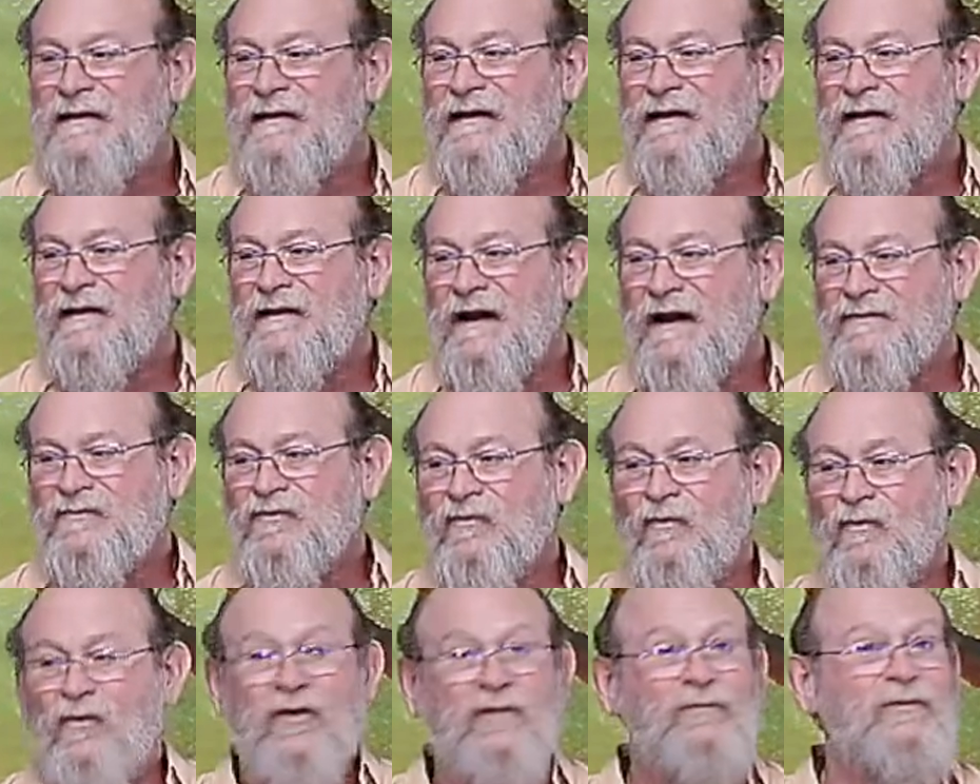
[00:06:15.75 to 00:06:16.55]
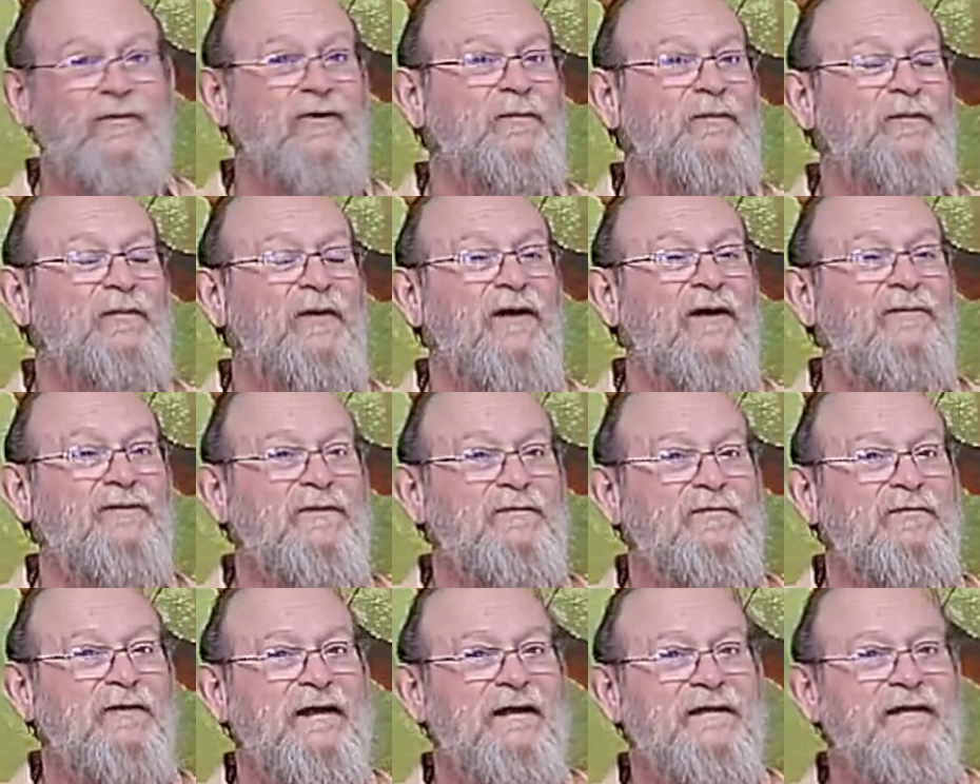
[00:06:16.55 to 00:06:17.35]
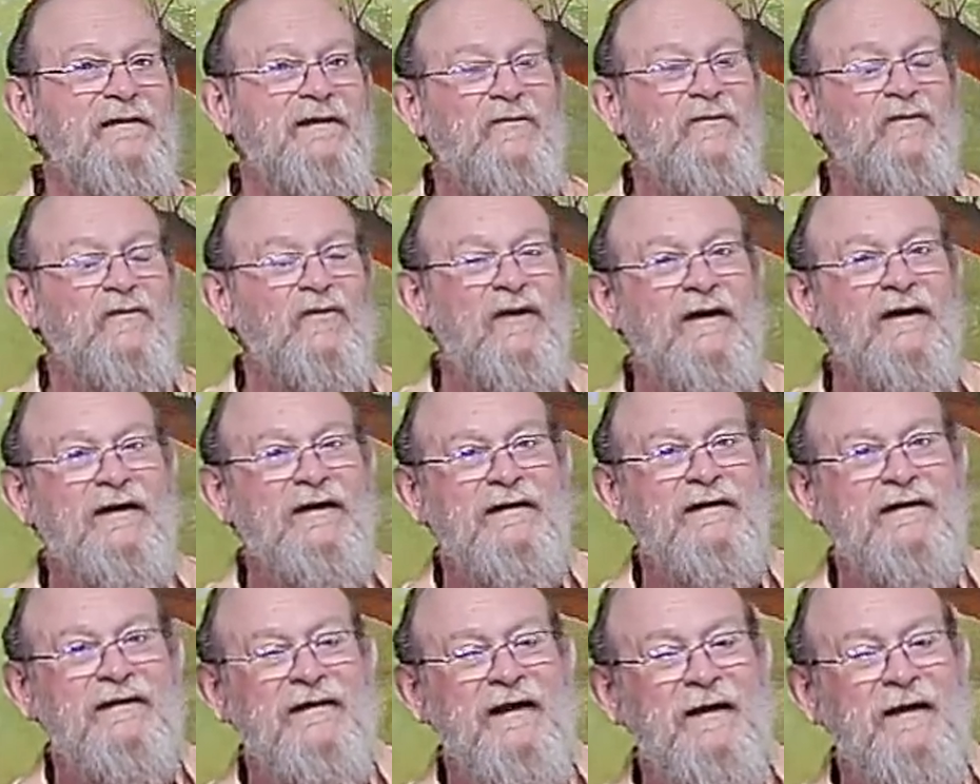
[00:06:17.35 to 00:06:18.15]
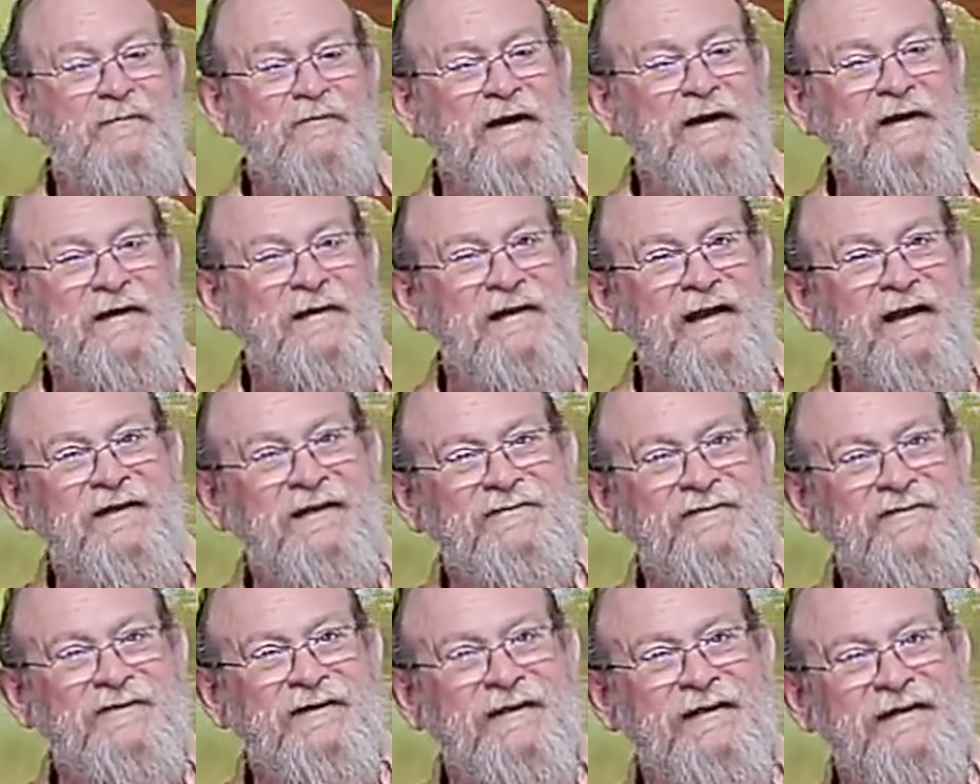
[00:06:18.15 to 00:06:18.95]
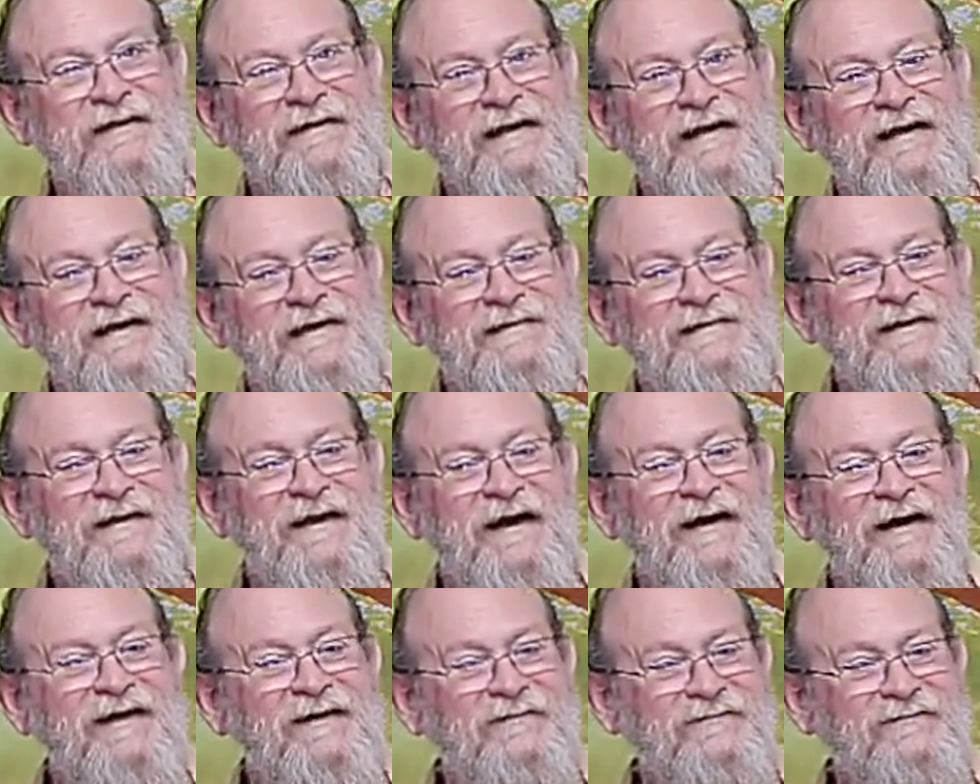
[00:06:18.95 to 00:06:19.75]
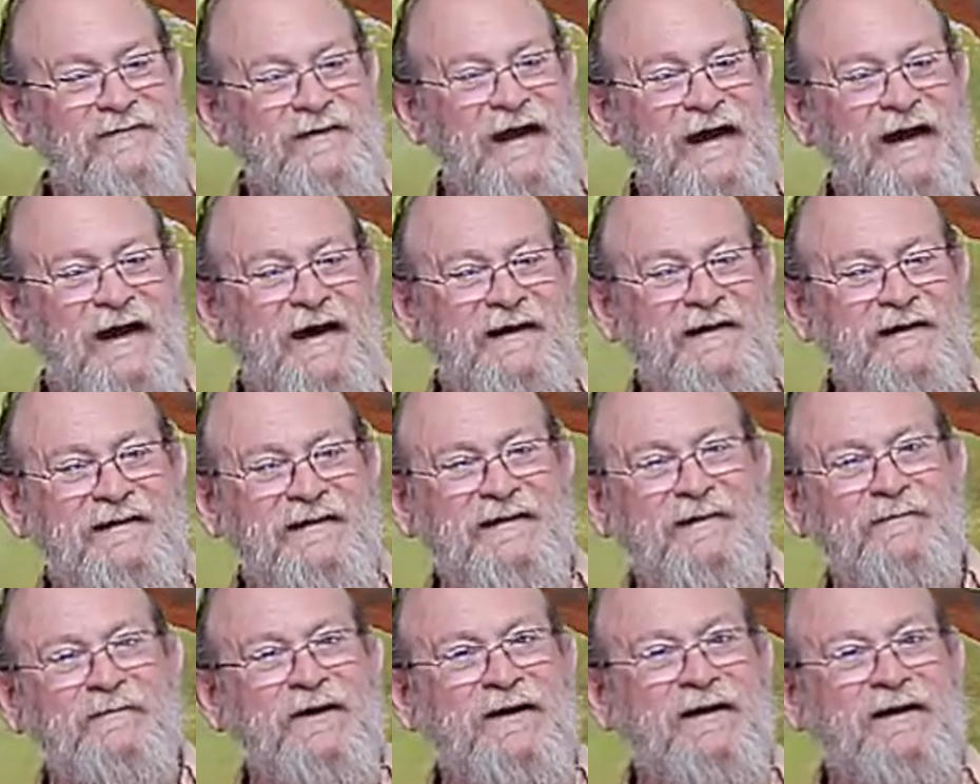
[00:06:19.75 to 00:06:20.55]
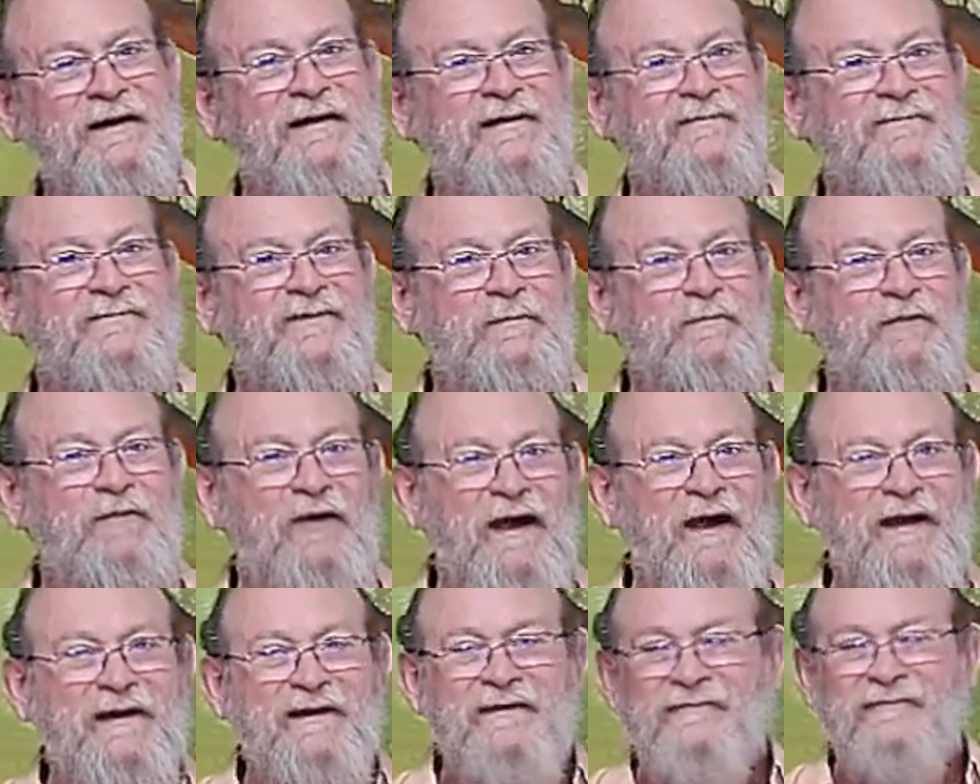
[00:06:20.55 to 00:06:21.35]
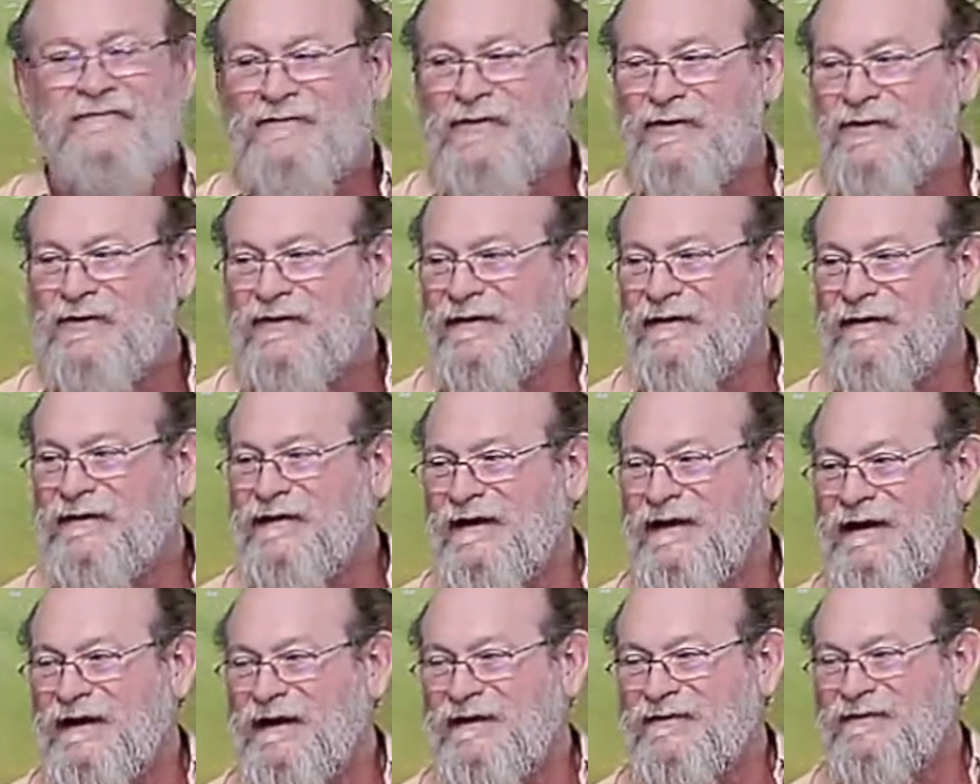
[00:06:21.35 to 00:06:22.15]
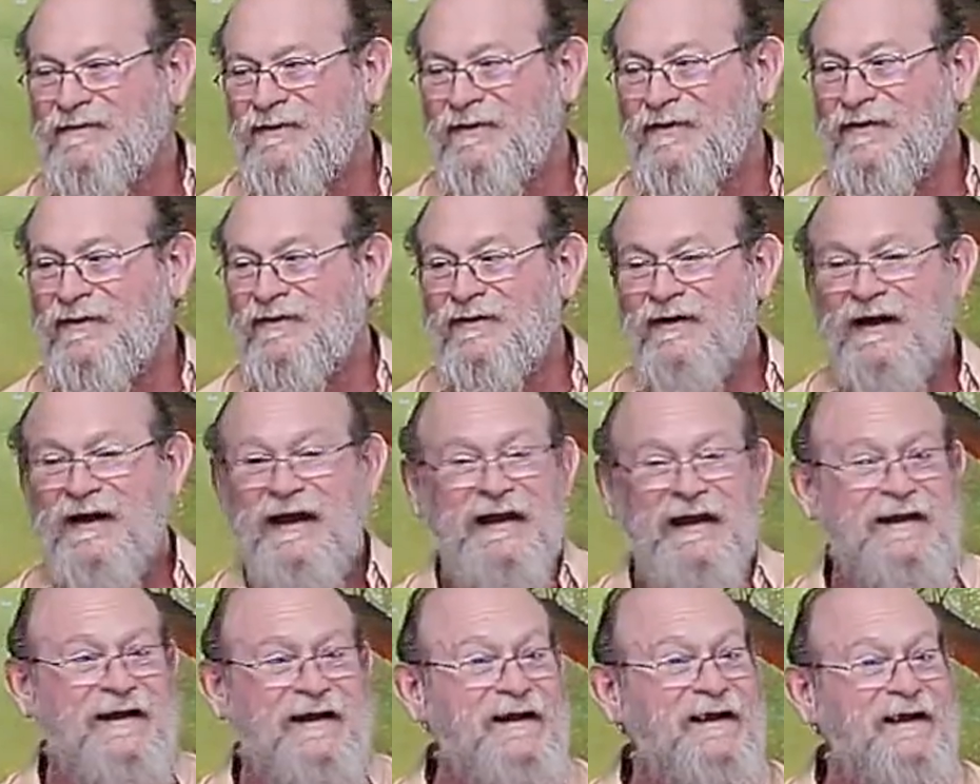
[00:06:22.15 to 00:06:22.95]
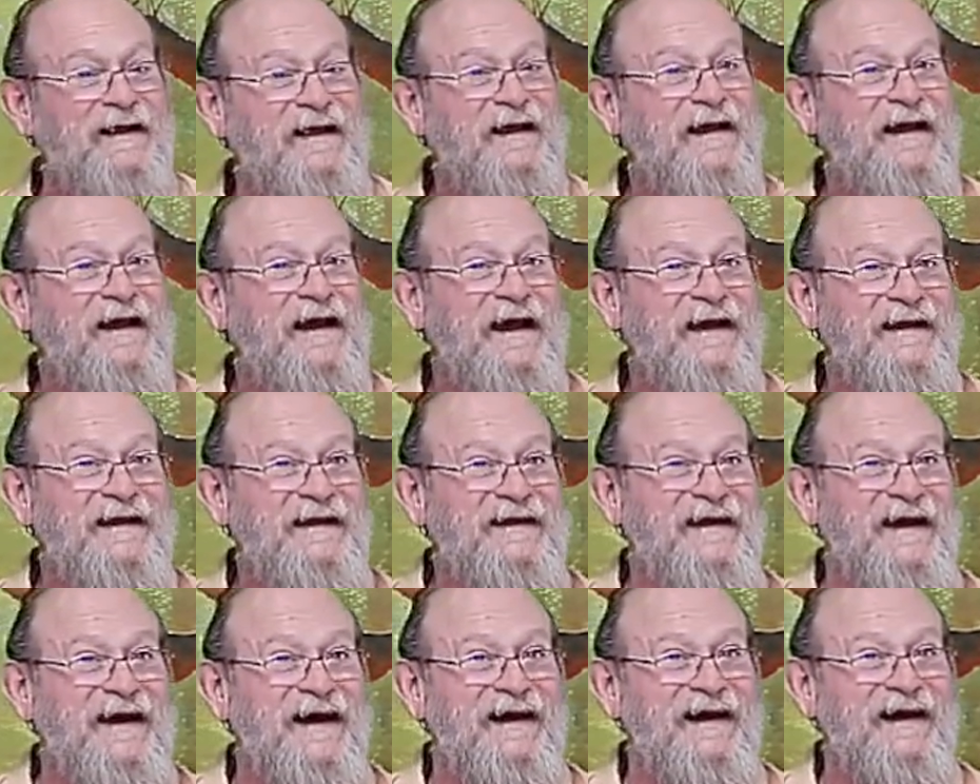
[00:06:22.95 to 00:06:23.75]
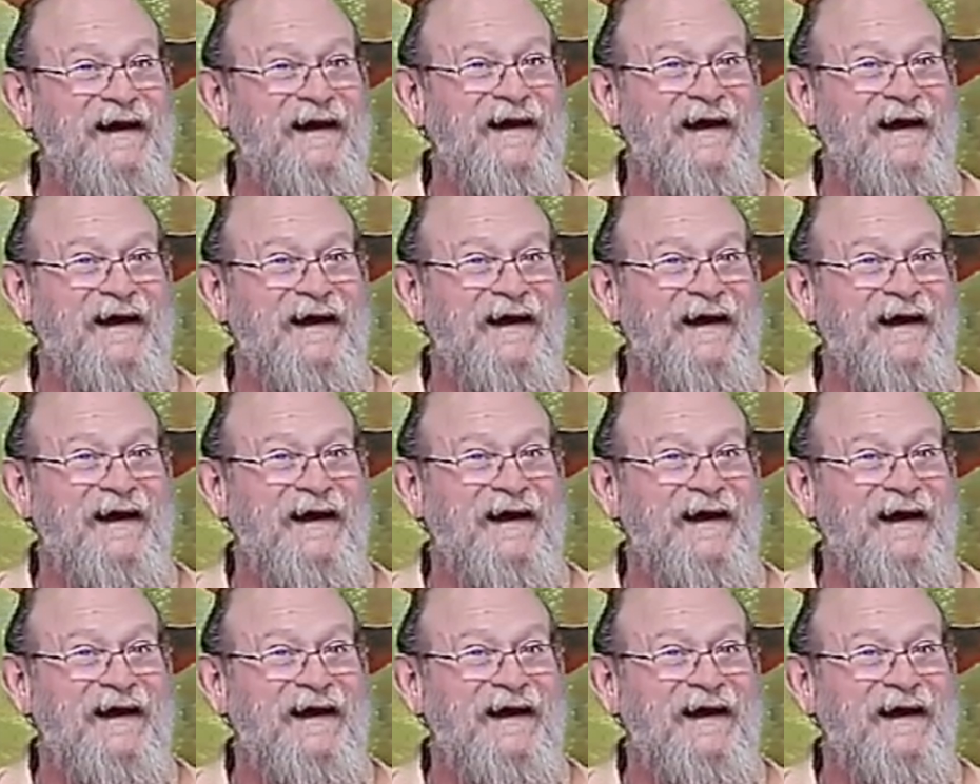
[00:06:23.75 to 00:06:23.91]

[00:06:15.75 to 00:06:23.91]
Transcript: That's warmer probably than what Nebuchadnezzar could get the oven out in the middle of the plain of Dura that he threw Hananiah,